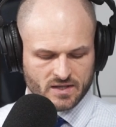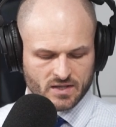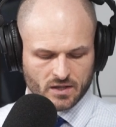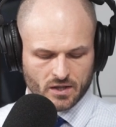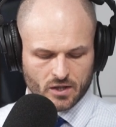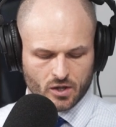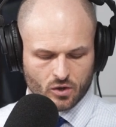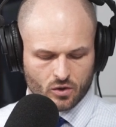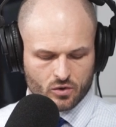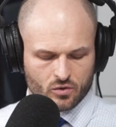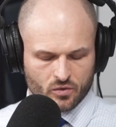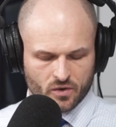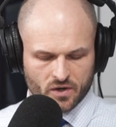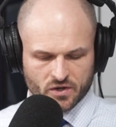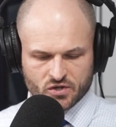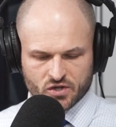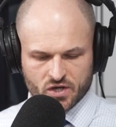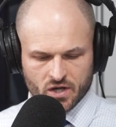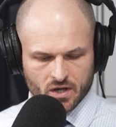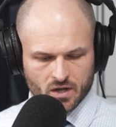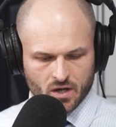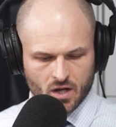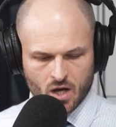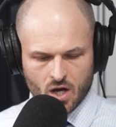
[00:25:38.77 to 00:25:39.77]
Toledo
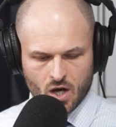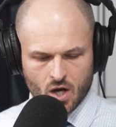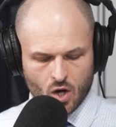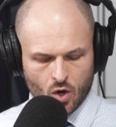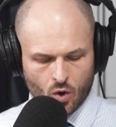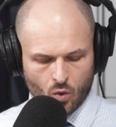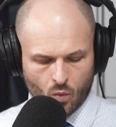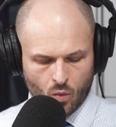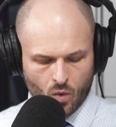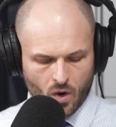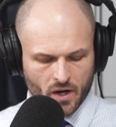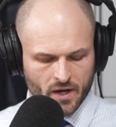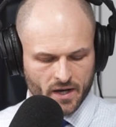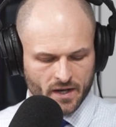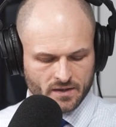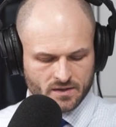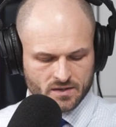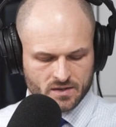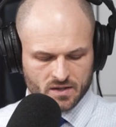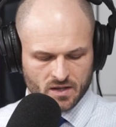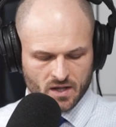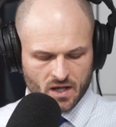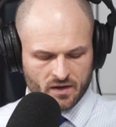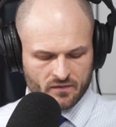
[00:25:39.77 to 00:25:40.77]
Christian won
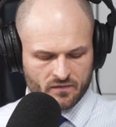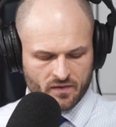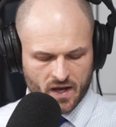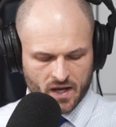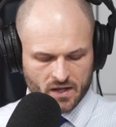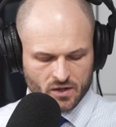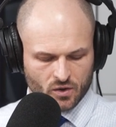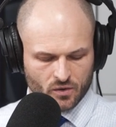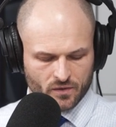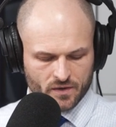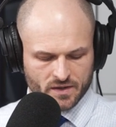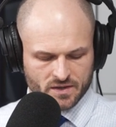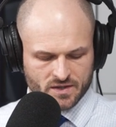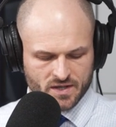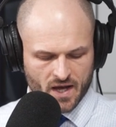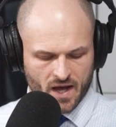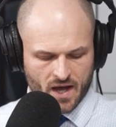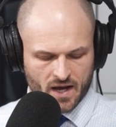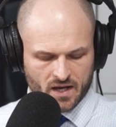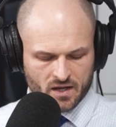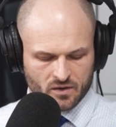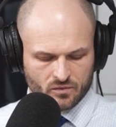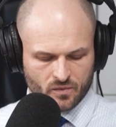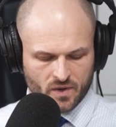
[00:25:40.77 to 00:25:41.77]
it. They've handled the
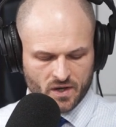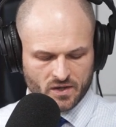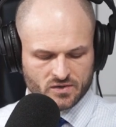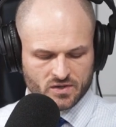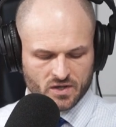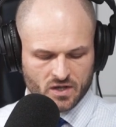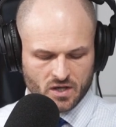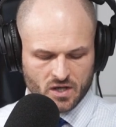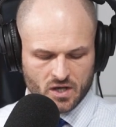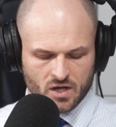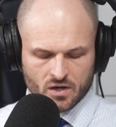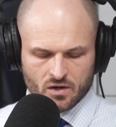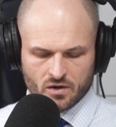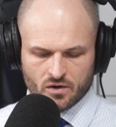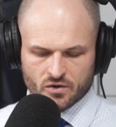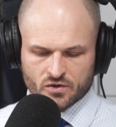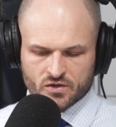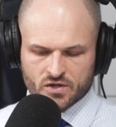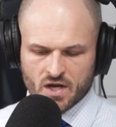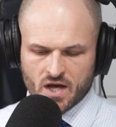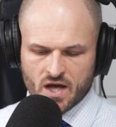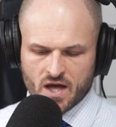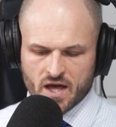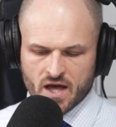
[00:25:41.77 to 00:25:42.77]
TAC in recent
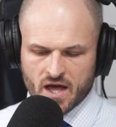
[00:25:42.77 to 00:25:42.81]
years.